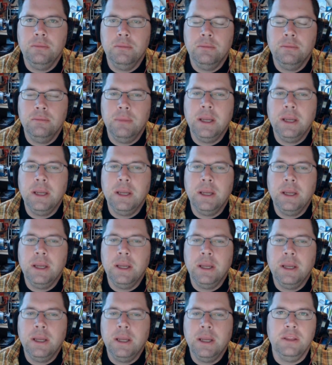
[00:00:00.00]
might not
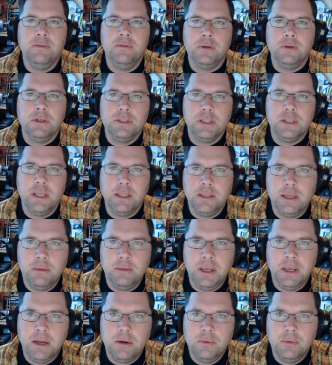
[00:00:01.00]
be the first thing that a
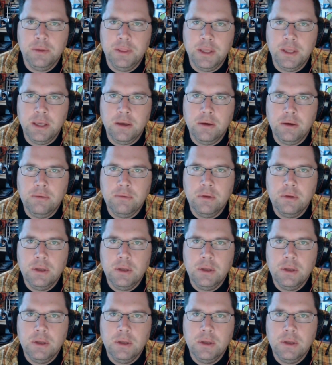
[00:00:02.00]
maker would think of